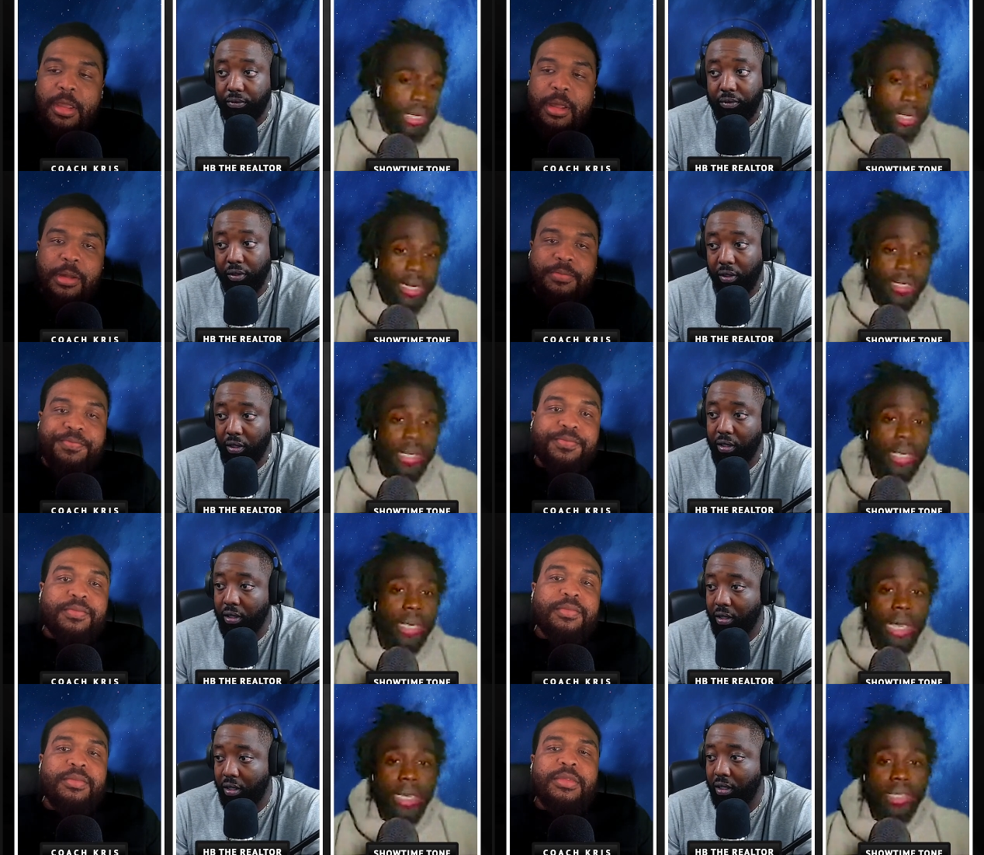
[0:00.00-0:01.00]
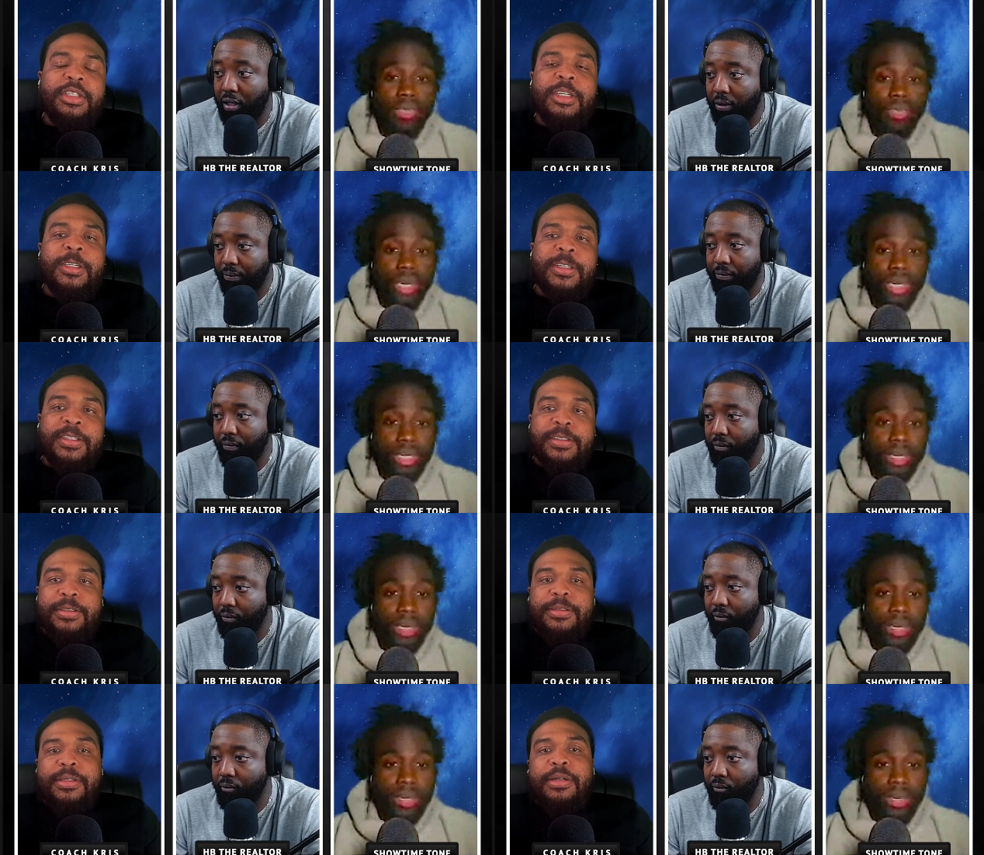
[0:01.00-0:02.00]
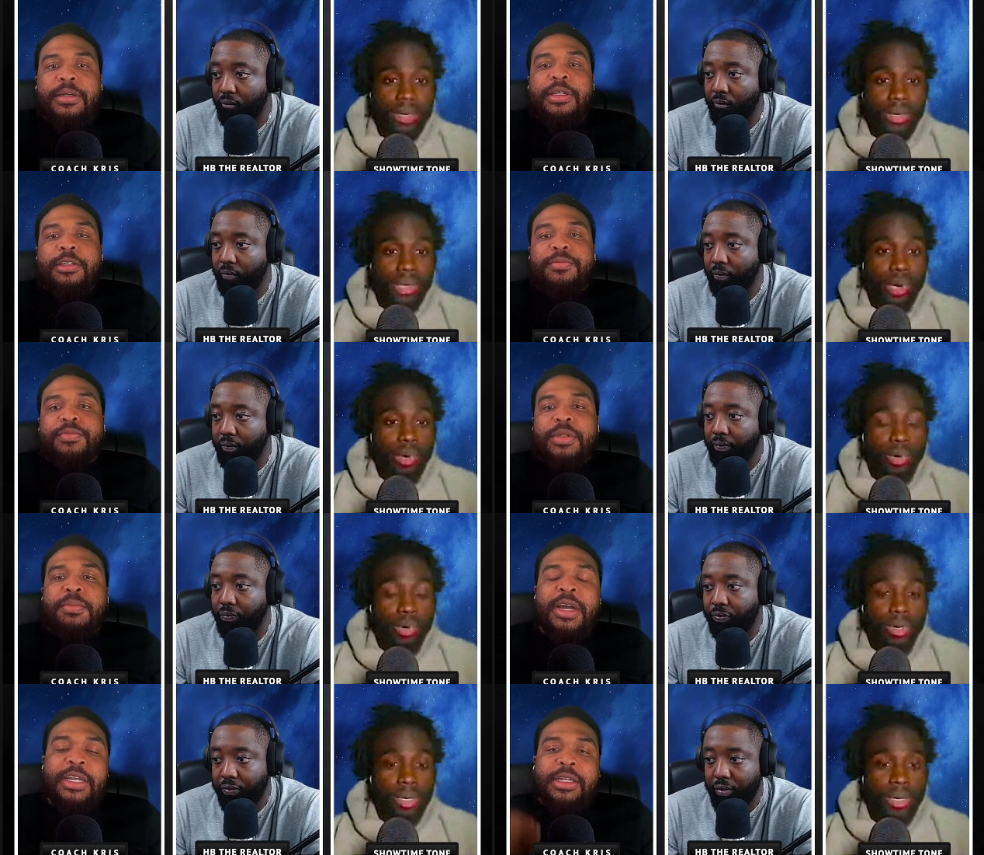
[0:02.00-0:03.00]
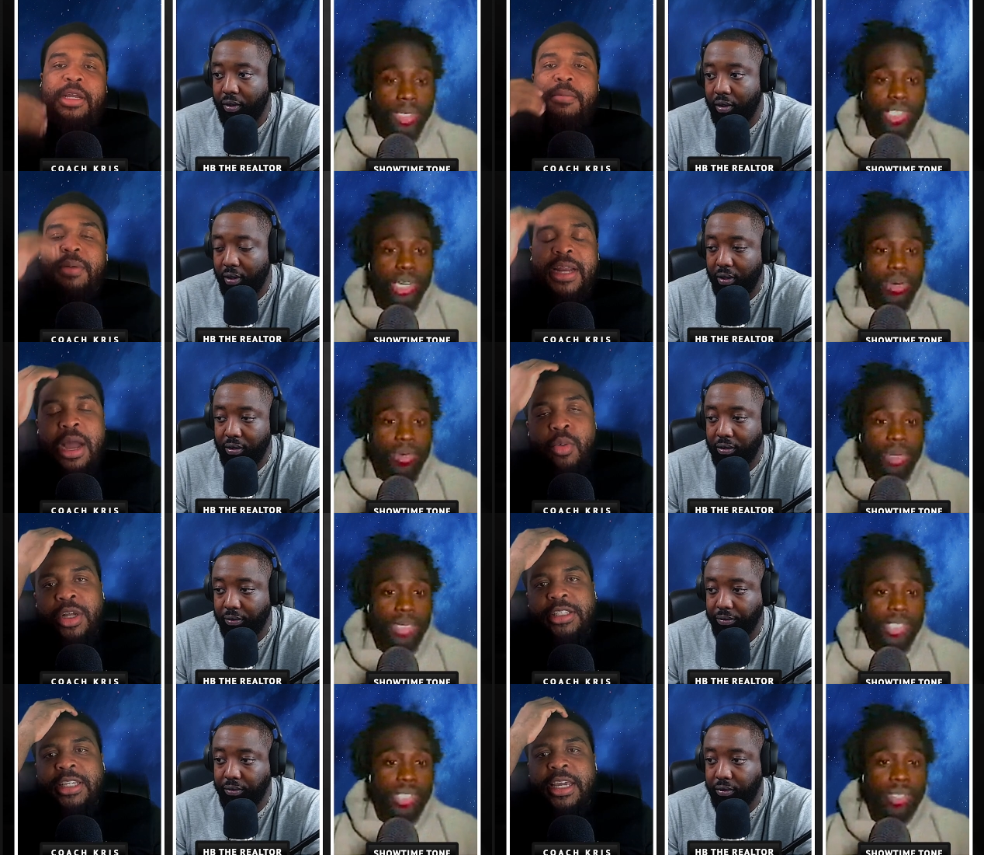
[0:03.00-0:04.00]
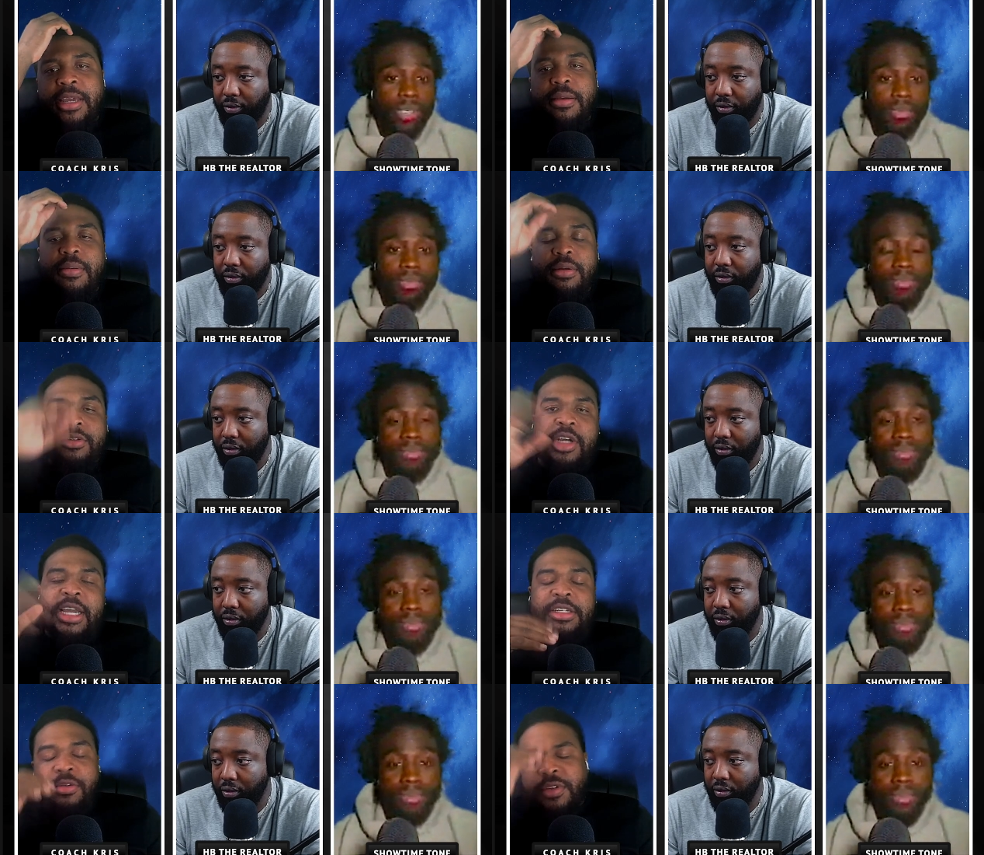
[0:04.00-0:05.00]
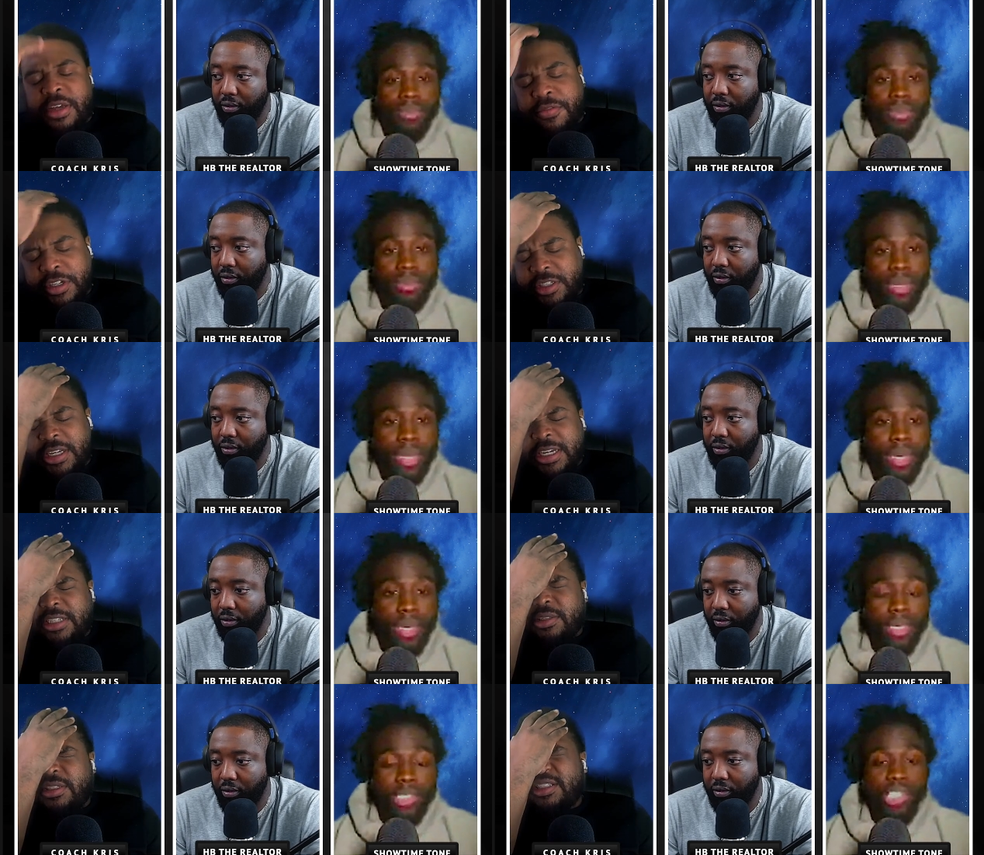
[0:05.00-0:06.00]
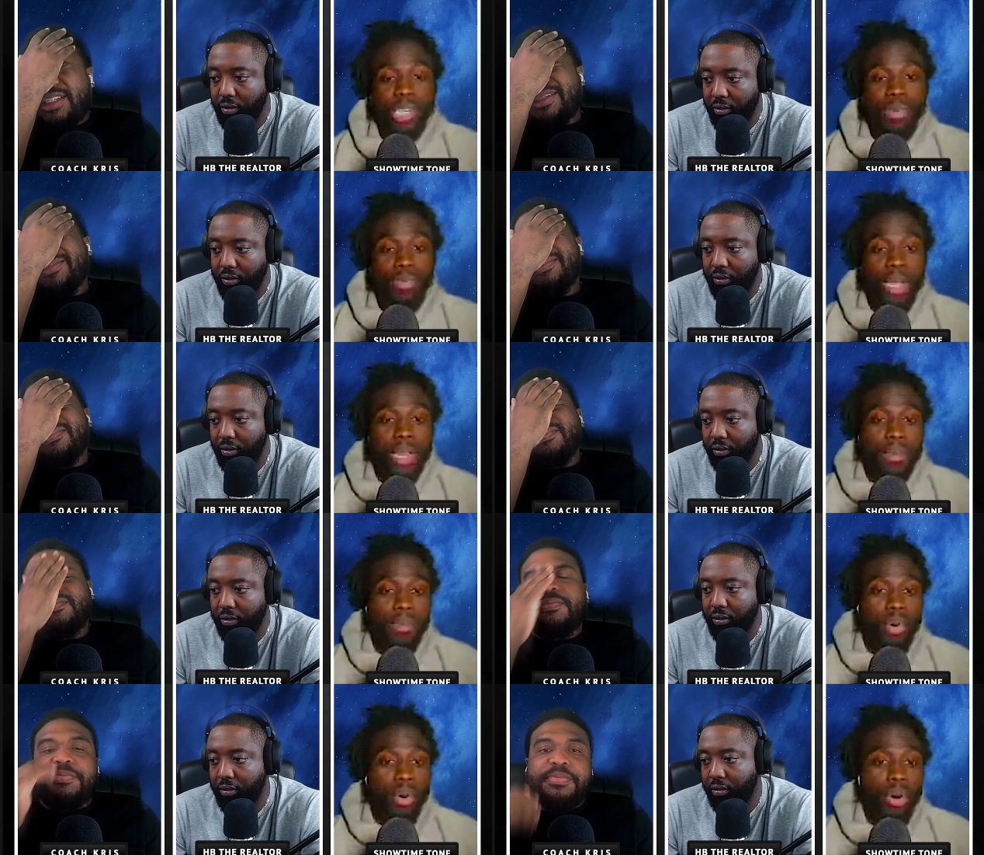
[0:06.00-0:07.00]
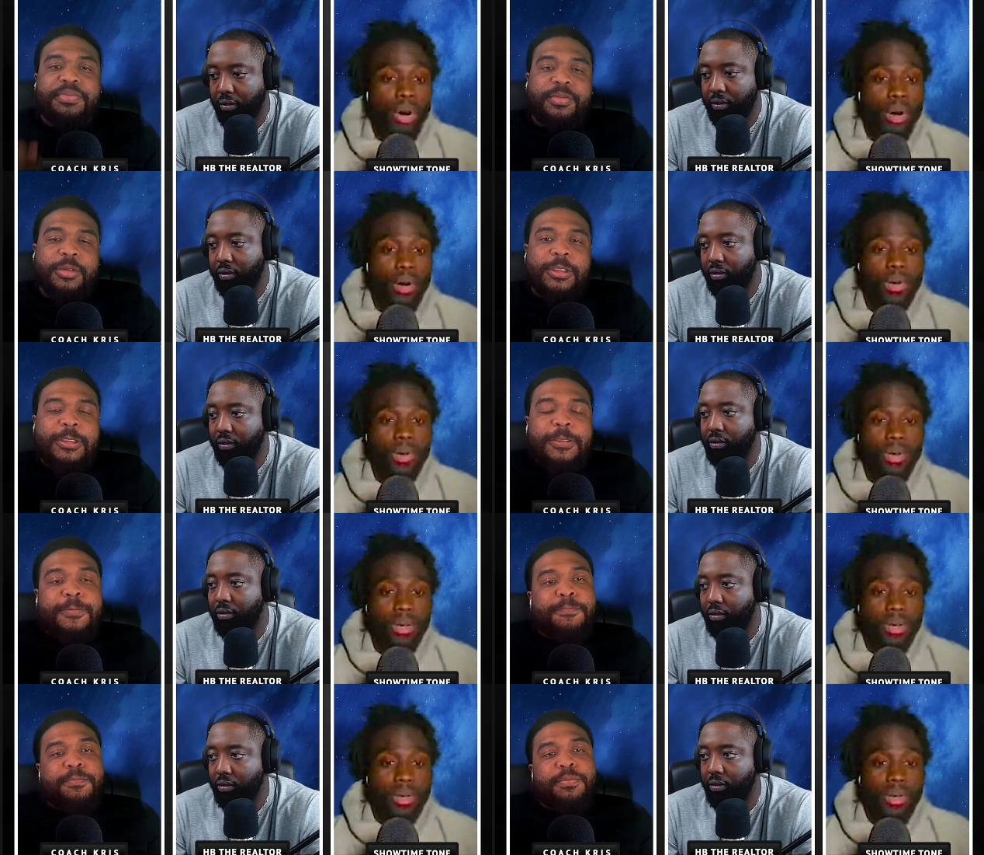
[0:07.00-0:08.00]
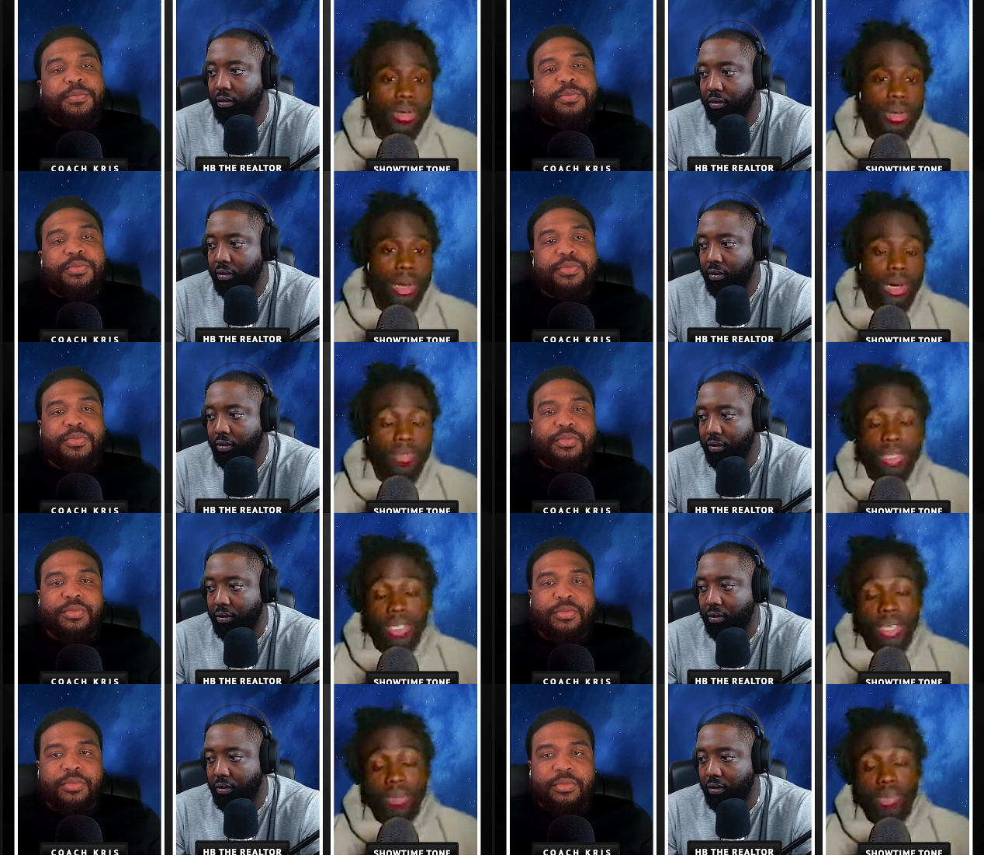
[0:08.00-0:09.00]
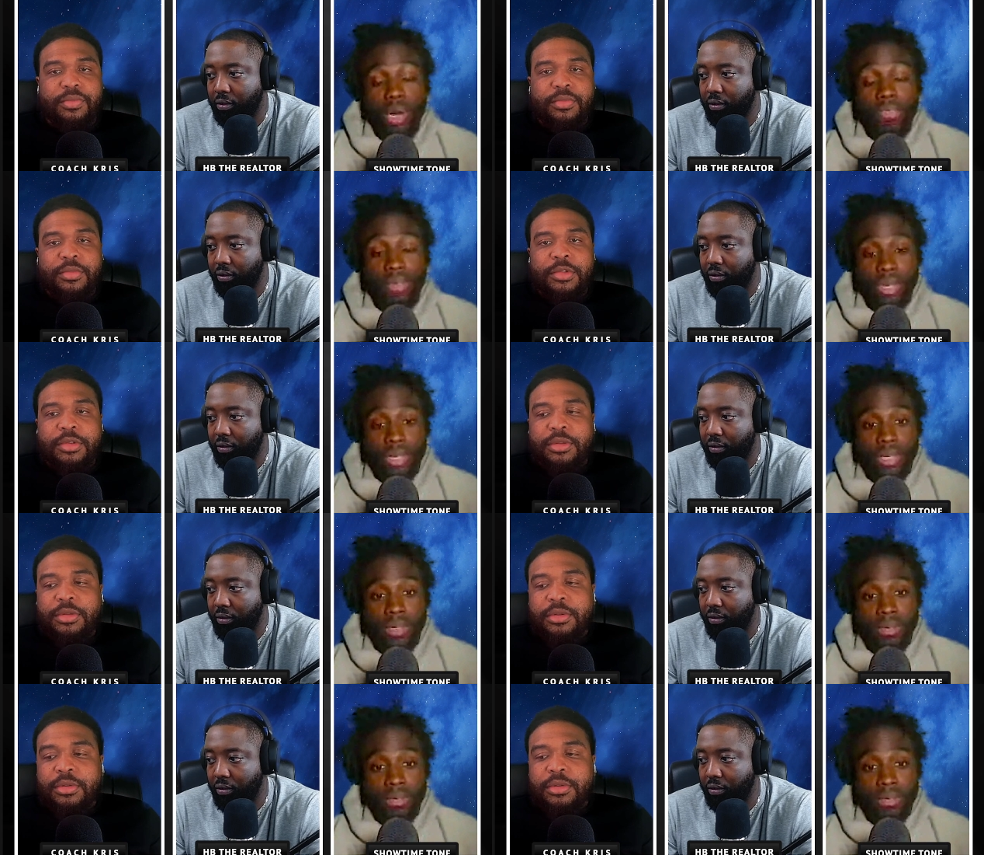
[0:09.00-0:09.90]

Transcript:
Speaker 1: That's not saying any threes. So, but he's gener- but I would
Speaker 2: say, go ahead, Tom. Go ahead, finish. It. he's something.
Speaker 1: generating more of the team's offense.